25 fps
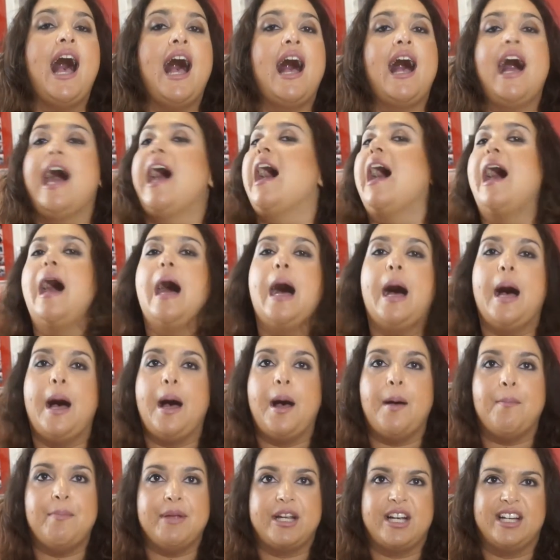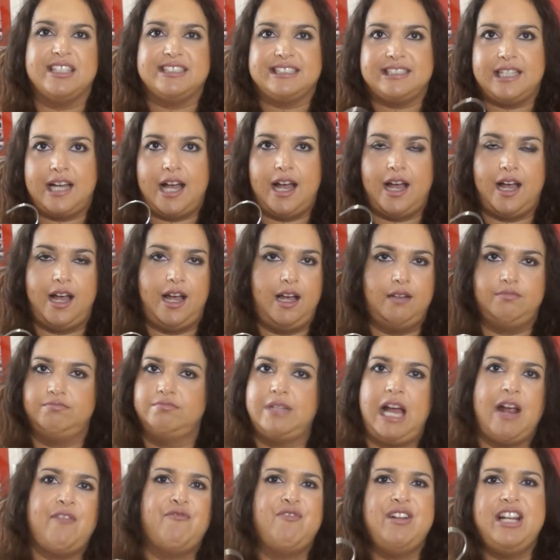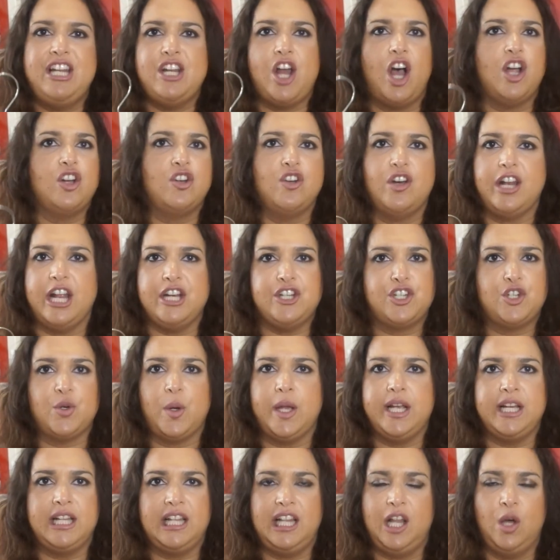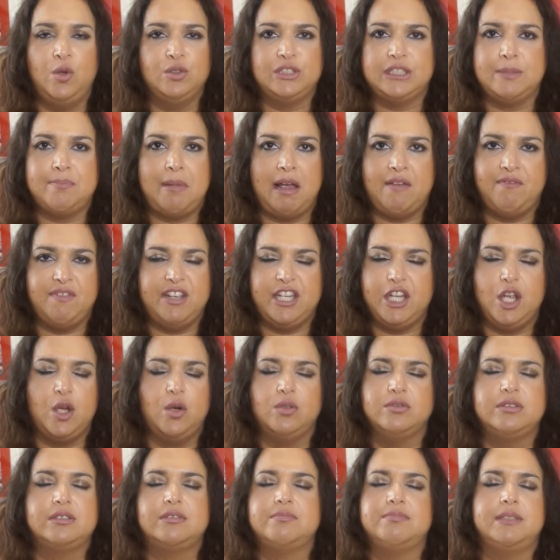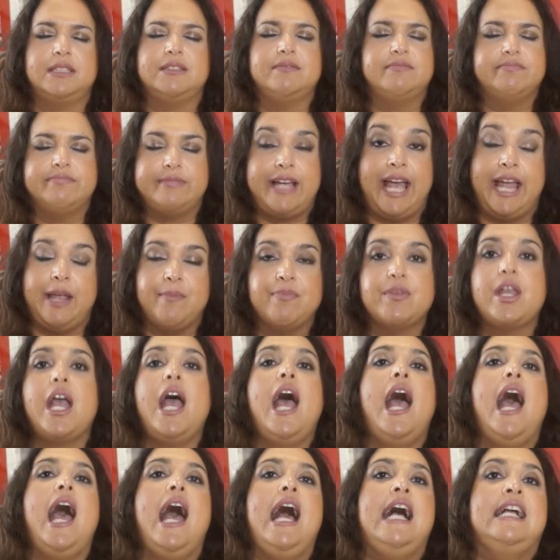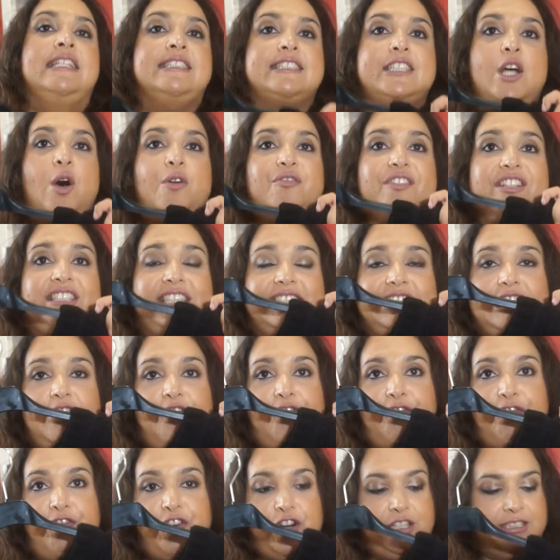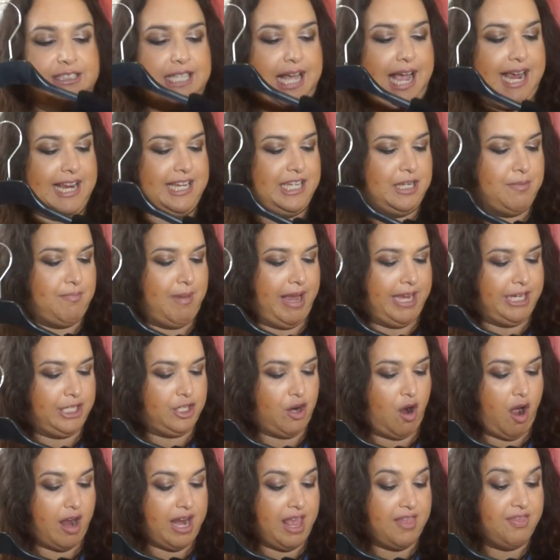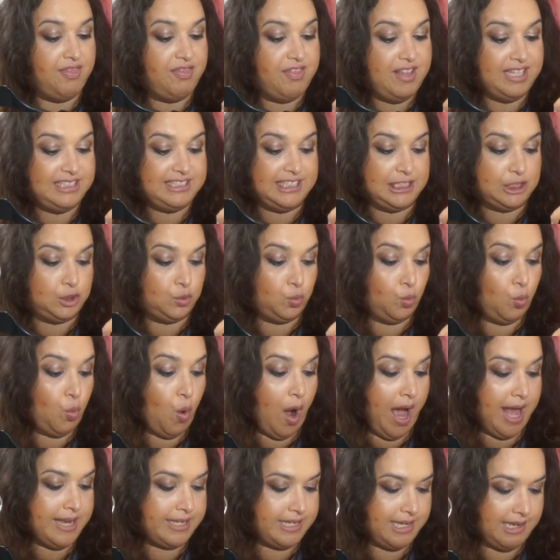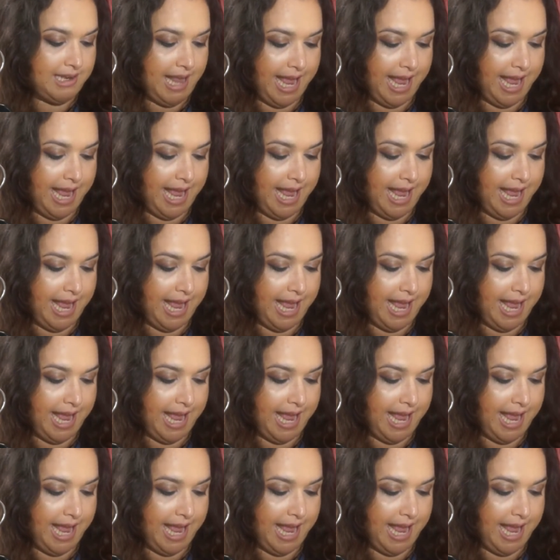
uh, because uh, I'm really not good at showing clothes in my videos, but hey. So this is the first item I got, and this is what